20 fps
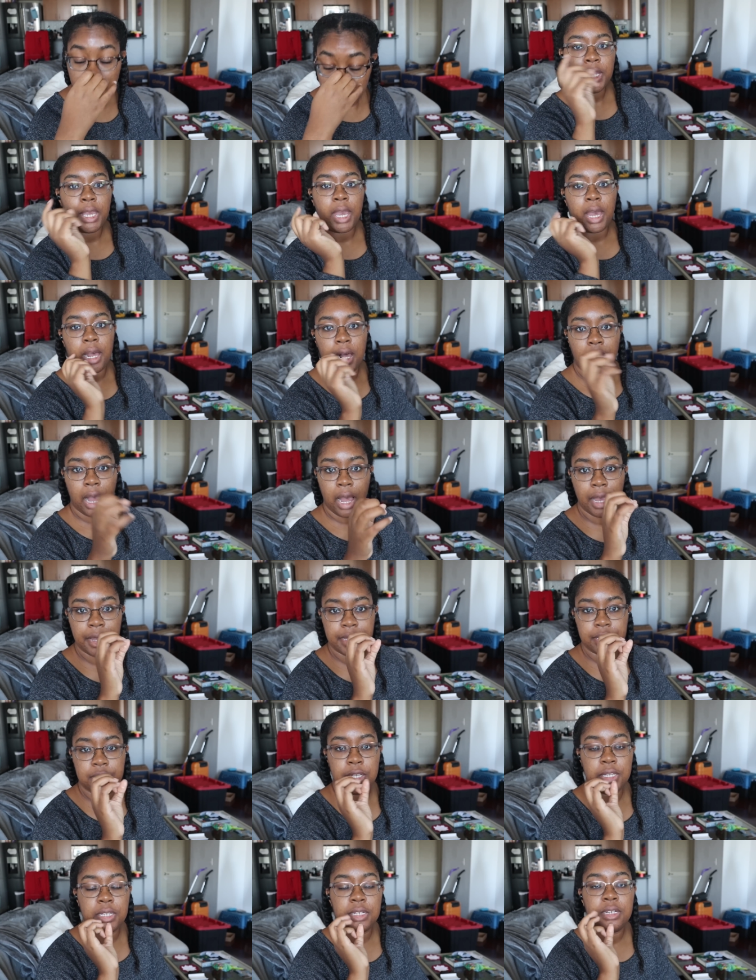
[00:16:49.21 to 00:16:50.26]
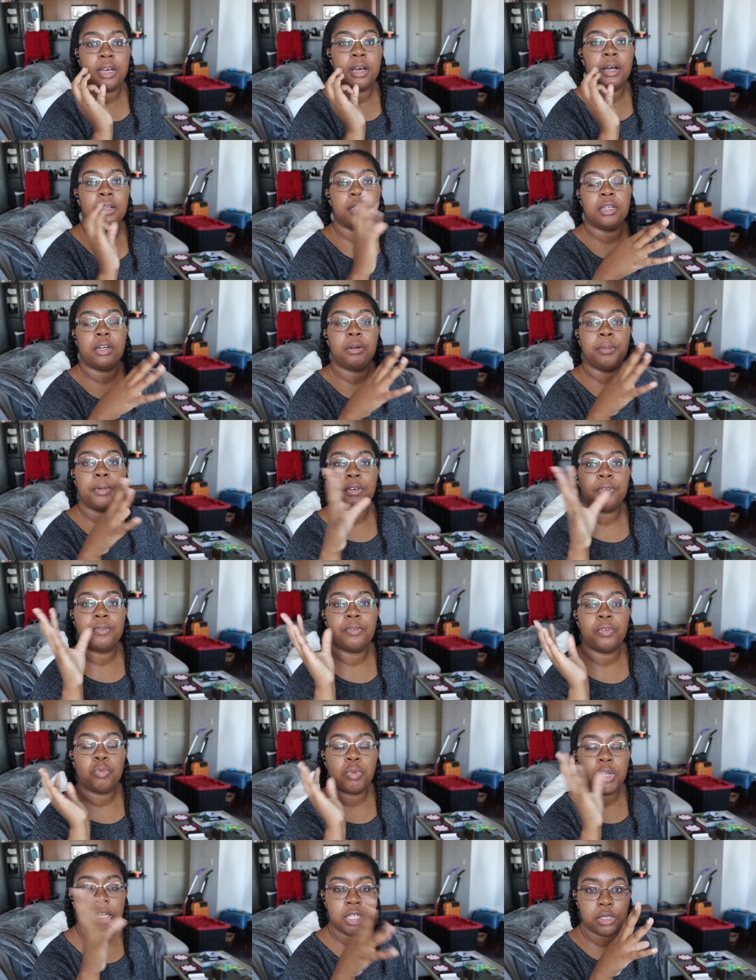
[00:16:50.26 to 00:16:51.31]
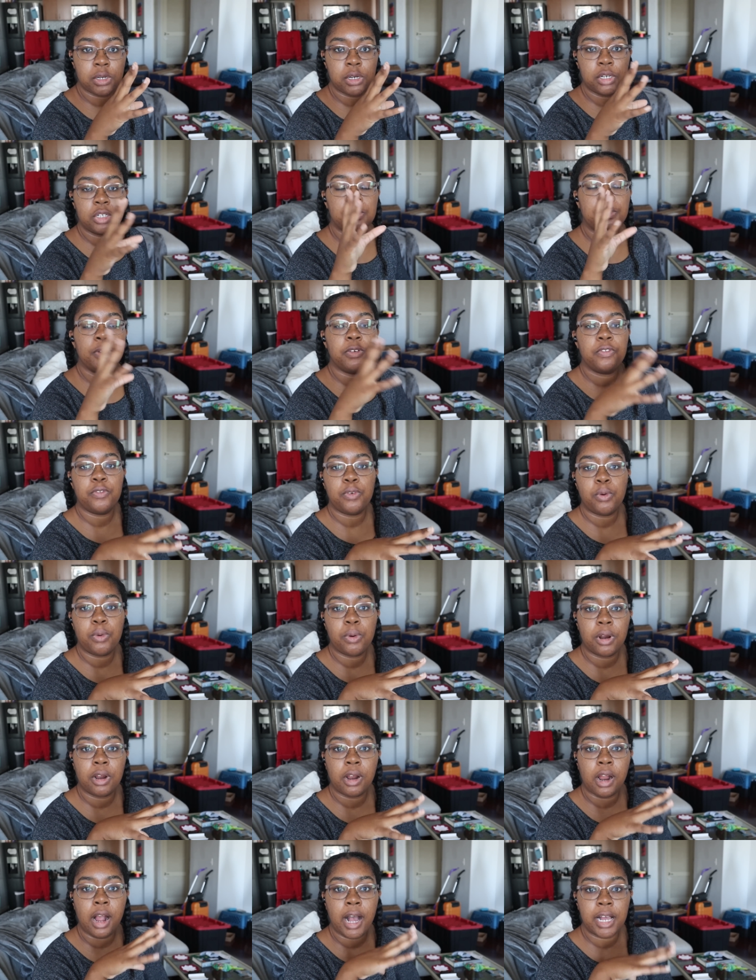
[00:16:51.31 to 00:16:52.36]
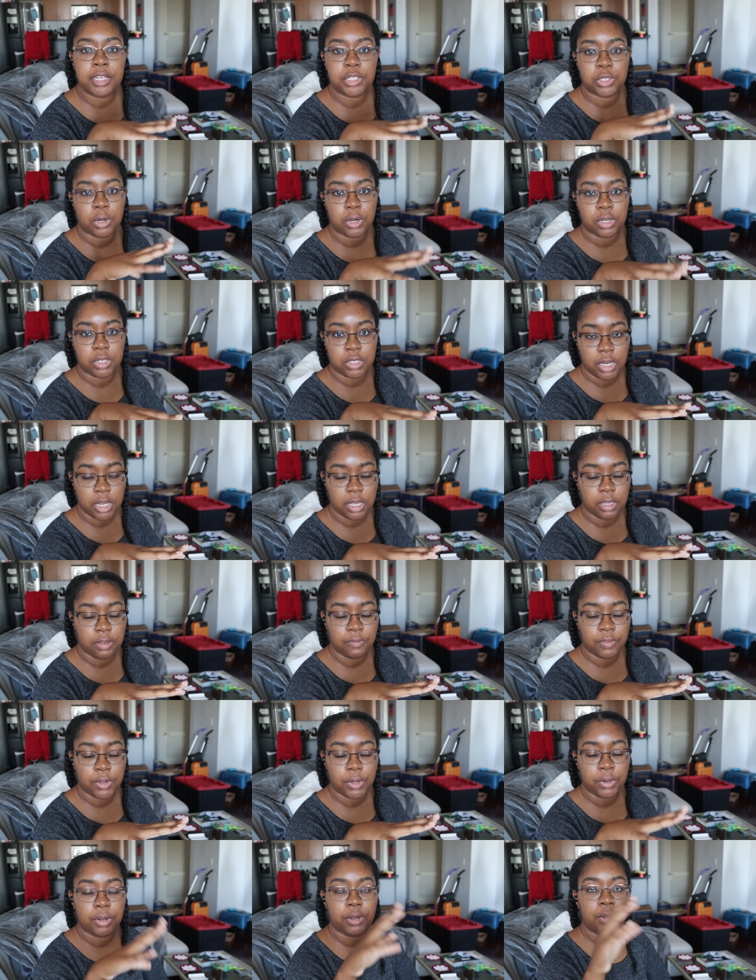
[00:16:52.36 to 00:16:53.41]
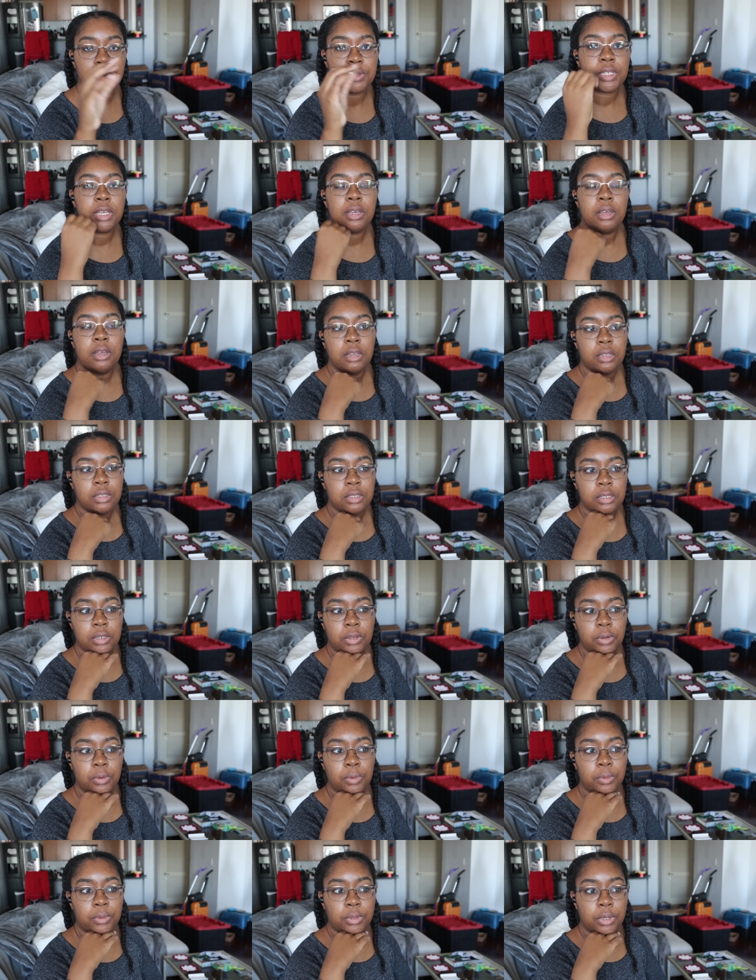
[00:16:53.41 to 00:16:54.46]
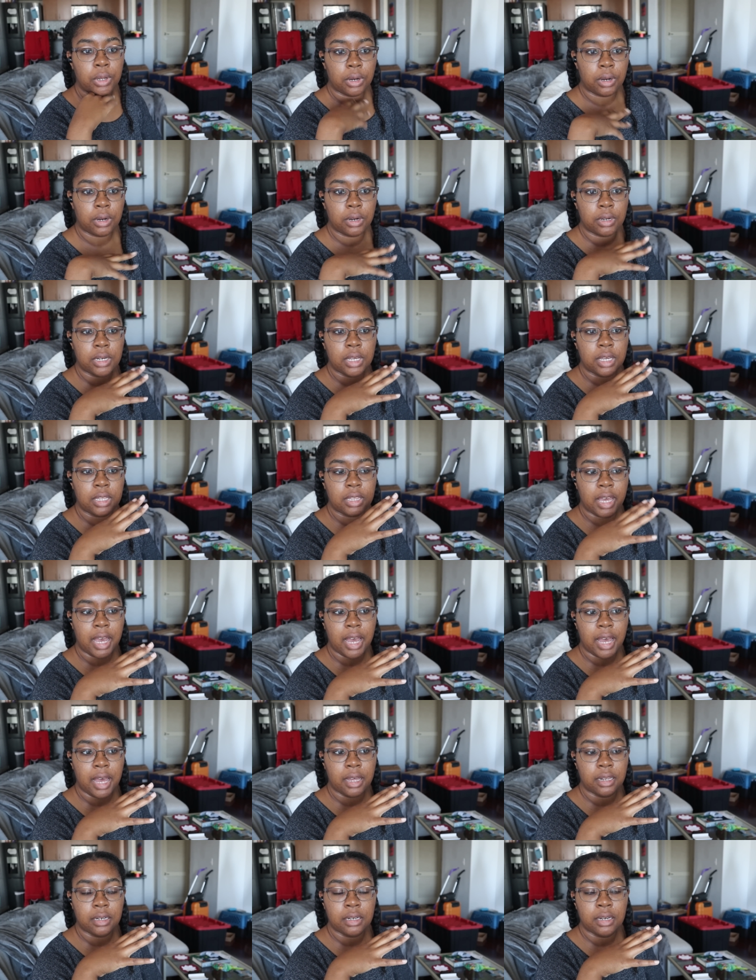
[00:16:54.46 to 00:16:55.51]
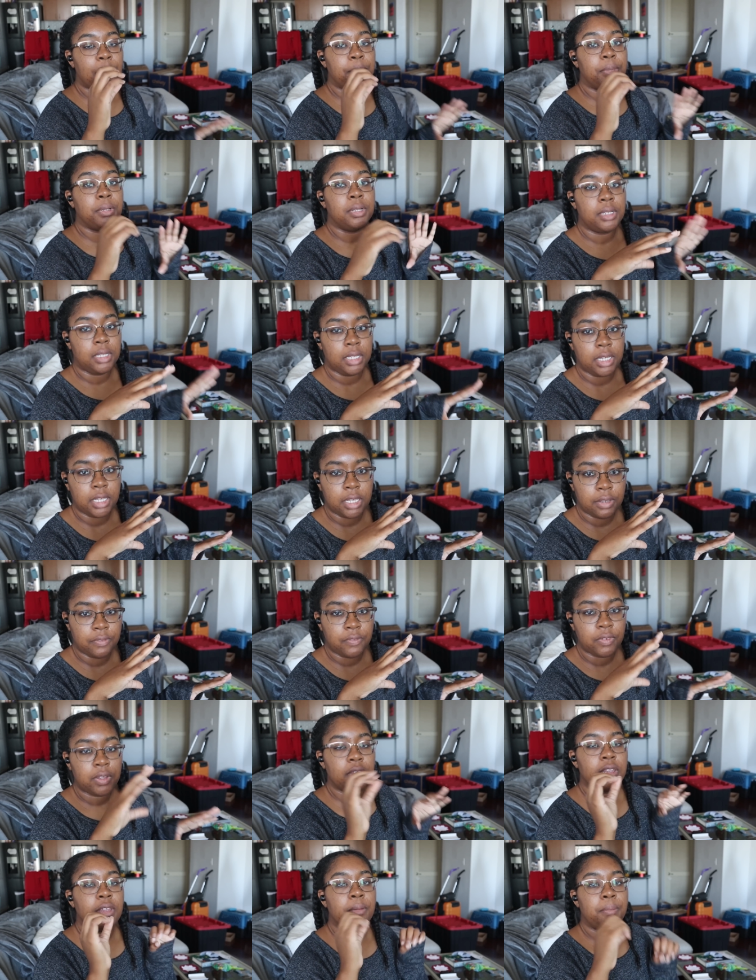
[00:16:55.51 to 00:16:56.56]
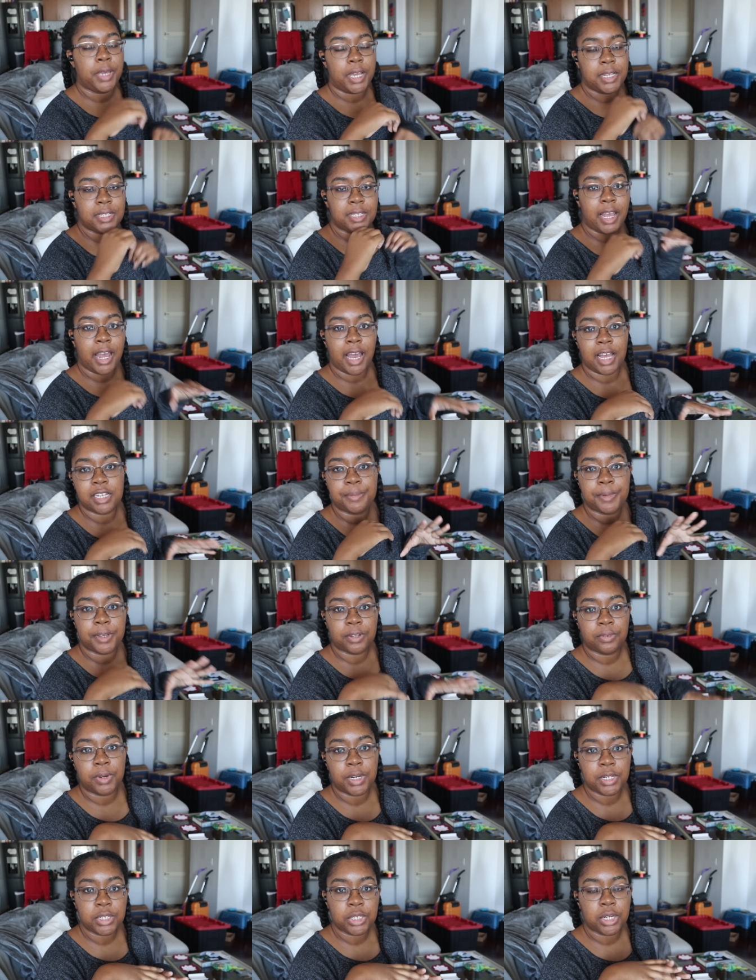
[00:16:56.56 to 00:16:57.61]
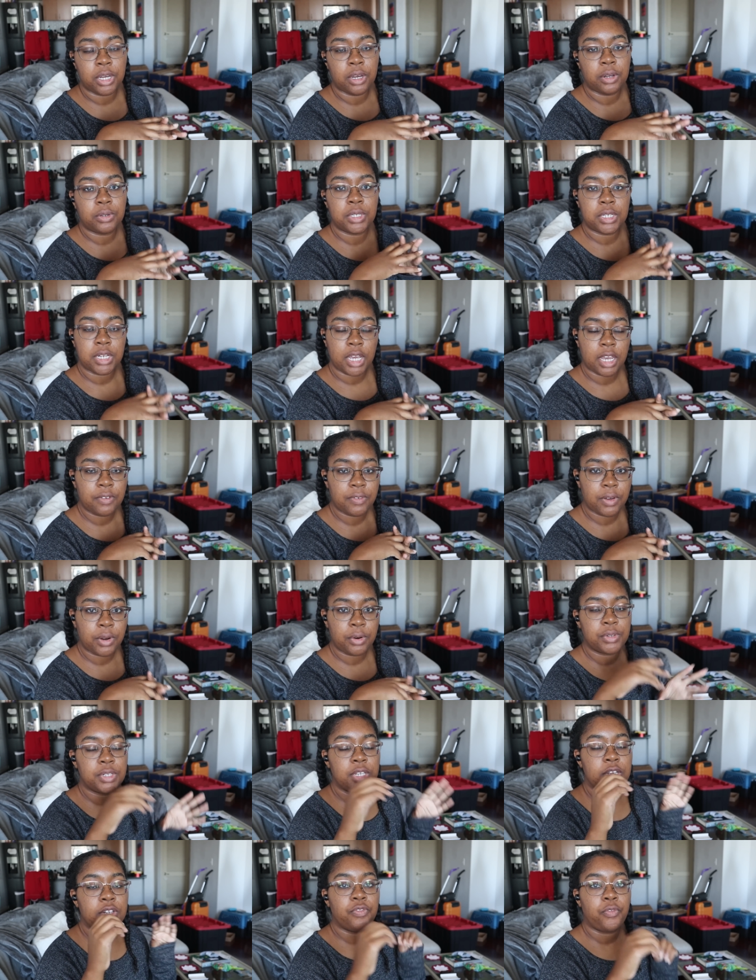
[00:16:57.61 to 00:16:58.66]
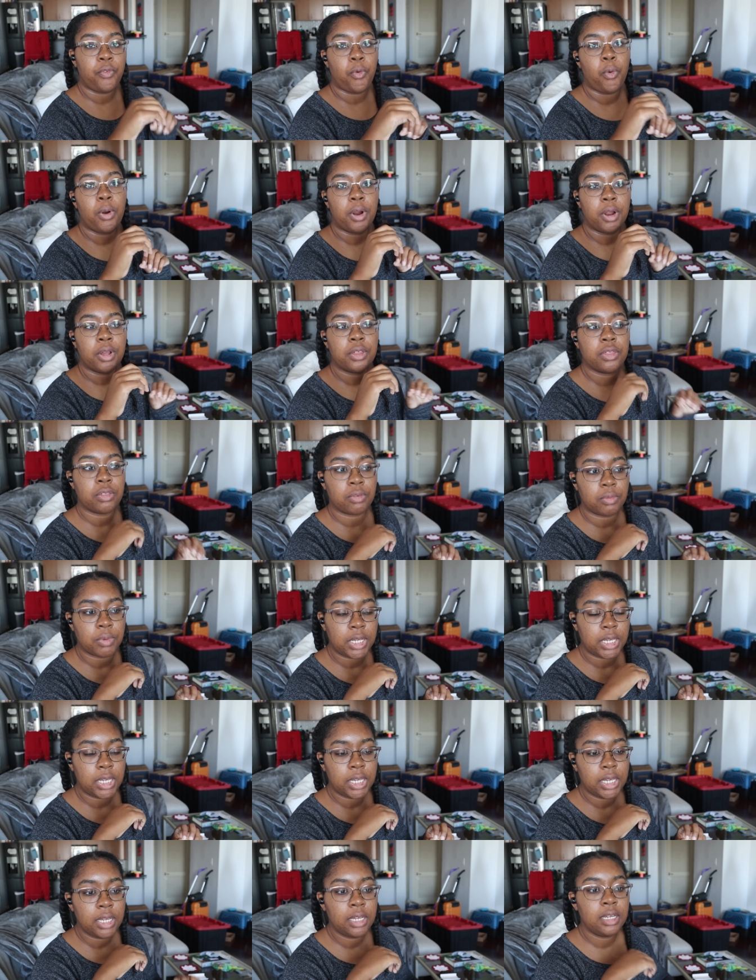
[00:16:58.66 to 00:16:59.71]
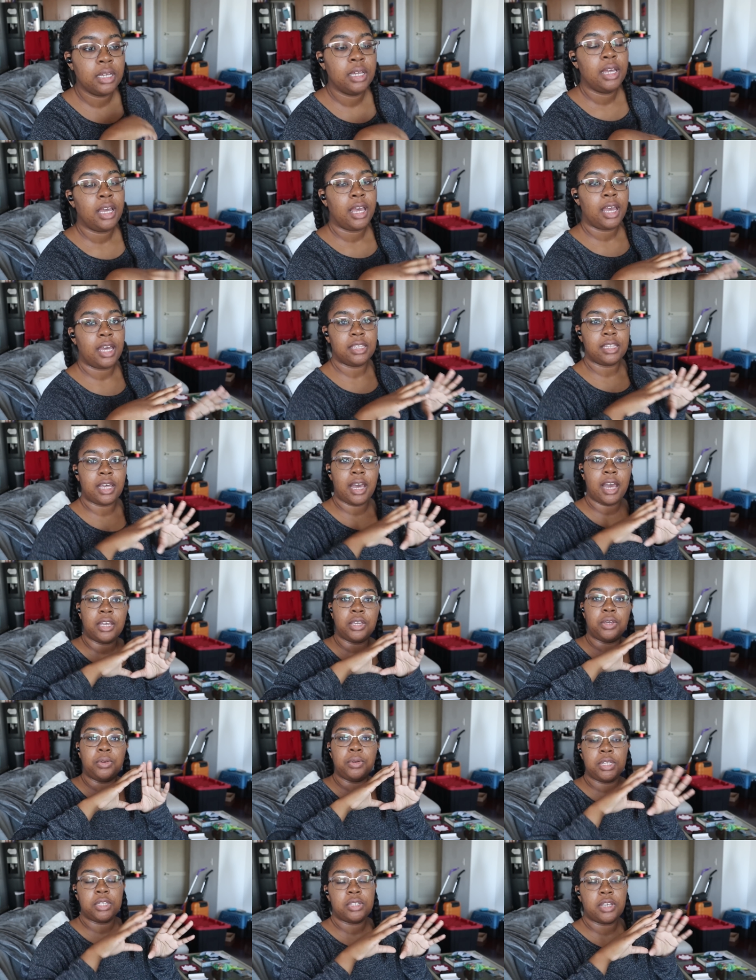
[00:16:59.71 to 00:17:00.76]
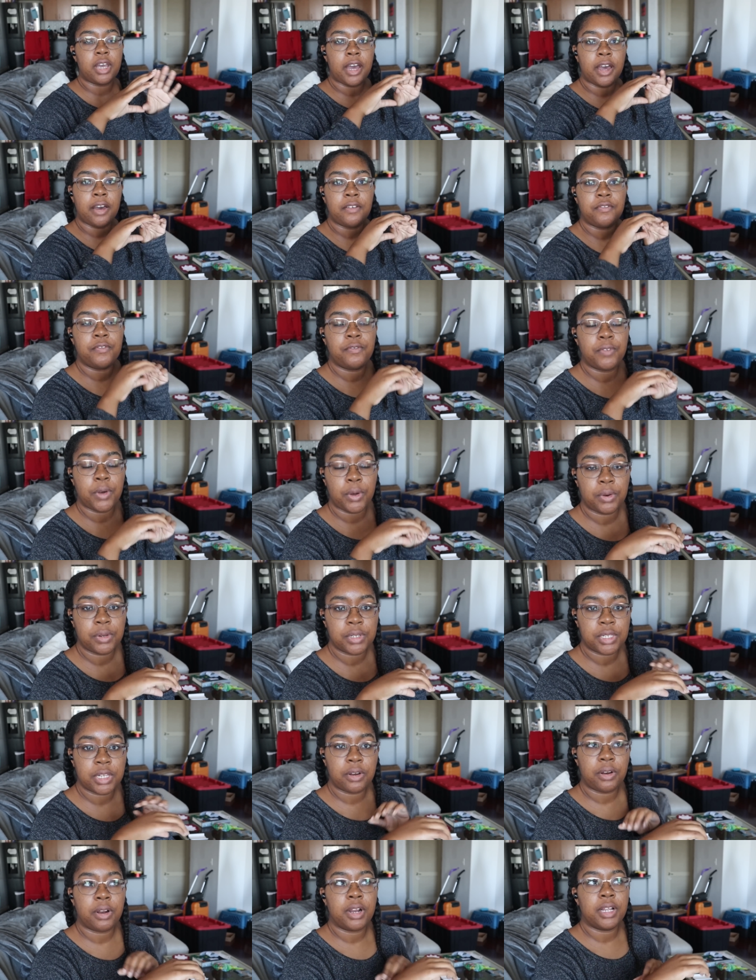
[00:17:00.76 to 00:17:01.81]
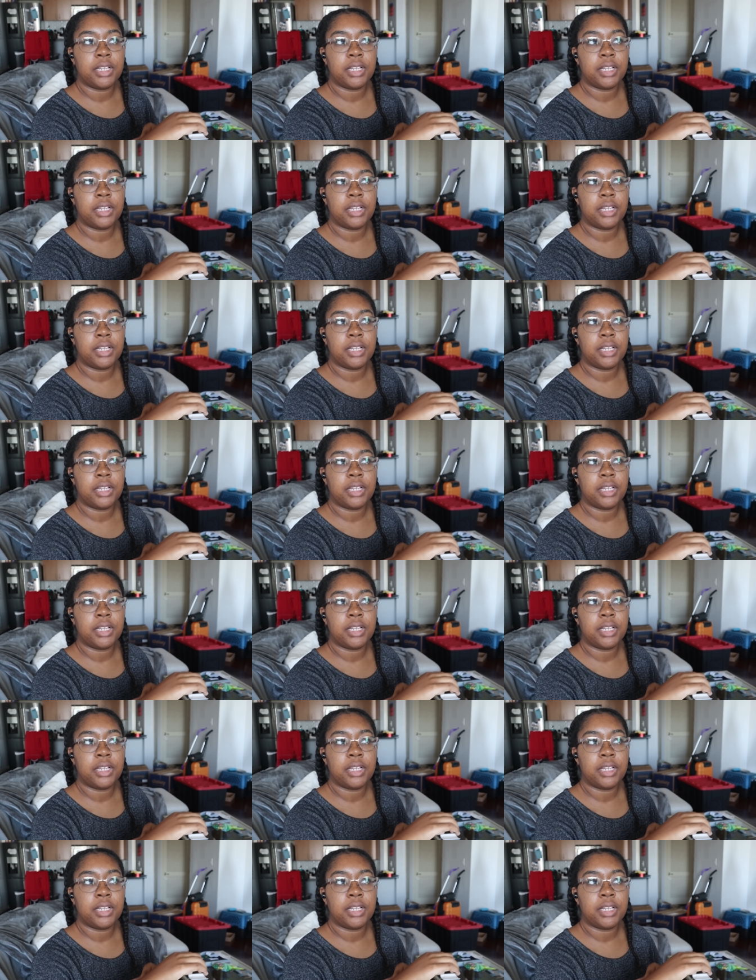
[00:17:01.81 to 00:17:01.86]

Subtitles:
But yeah, I did a little bit of research before I started taking photos to learn that I believe the best aspect ratio to take photos is 4:3, and that you need to have photos that are